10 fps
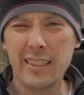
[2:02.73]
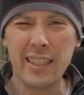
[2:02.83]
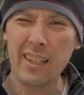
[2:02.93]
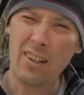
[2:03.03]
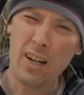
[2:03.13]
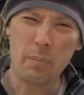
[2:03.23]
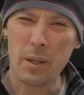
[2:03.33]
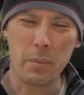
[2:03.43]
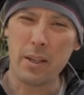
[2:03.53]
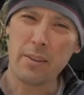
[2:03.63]
kind of hot, but
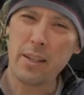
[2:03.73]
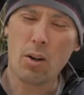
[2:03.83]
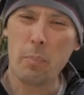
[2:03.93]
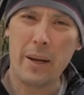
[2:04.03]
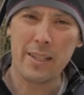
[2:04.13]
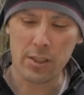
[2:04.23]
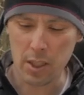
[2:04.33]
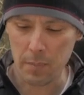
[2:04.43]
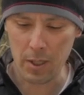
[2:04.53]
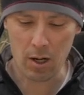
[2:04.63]
I mean, I think all pads are
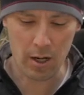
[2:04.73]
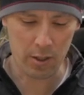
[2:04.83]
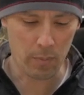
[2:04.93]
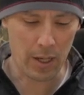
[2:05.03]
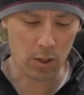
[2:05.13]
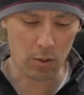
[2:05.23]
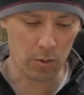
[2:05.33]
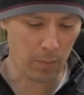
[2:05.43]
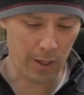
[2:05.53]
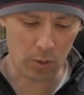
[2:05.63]
going to be hot no
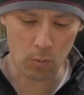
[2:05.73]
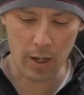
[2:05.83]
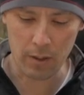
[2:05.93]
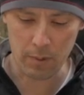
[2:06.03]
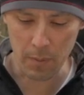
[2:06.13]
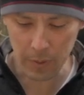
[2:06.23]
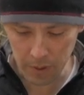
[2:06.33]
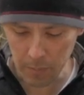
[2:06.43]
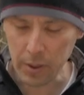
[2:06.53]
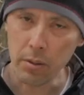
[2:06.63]
matter what, right? But
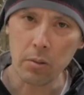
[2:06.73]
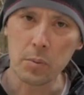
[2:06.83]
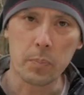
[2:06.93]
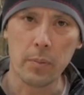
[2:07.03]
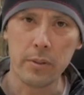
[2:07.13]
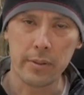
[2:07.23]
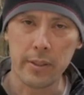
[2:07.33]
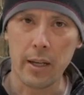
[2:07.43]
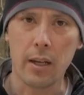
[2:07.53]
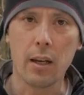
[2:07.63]
the material is
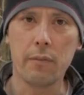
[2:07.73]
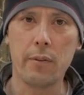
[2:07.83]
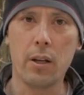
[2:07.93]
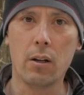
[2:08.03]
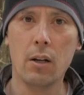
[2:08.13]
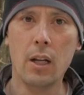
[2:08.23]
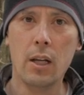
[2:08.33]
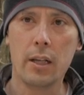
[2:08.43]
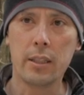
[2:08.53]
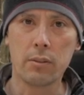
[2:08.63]
thin enough here.
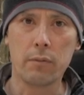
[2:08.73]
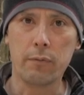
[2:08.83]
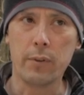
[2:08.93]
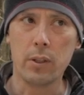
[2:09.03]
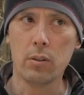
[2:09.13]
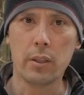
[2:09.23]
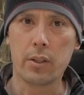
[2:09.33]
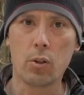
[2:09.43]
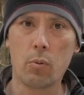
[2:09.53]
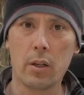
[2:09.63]
It doesn't feel
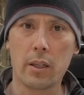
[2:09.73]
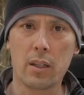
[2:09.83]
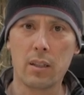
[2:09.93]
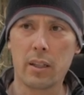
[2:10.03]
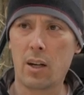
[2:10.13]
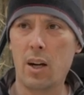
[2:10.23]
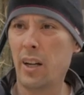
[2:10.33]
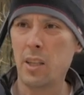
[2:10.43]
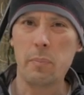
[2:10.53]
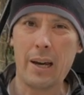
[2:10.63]
like you're wearing like a
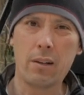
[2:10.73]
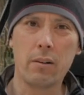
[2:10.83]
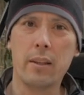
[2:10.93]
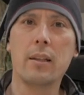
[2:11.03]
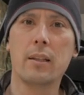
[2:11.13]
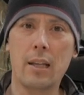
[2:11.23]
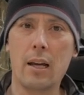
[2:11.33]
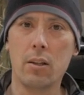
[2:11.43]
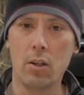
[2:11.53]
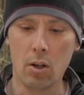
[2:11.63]
hockey pad or anything like
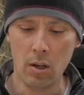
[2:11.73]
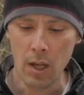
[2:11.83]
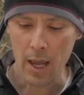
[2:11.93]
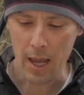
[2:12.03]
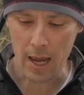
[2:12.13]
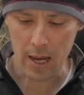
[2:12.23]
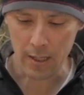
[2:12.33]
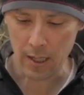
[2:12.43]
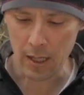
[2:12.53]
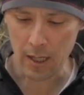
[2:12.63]
that, you know? And